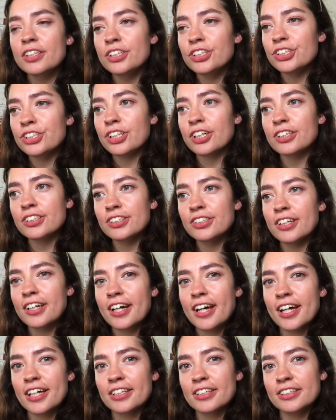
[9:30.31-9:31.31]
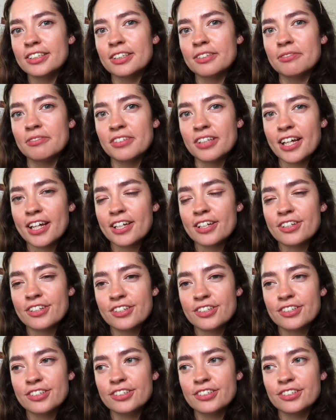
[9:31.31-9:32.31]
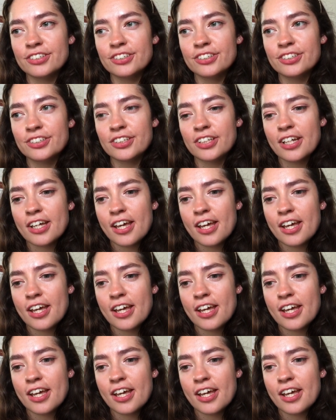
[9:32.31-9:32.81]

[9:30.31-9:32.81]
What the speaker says: She also had some liners,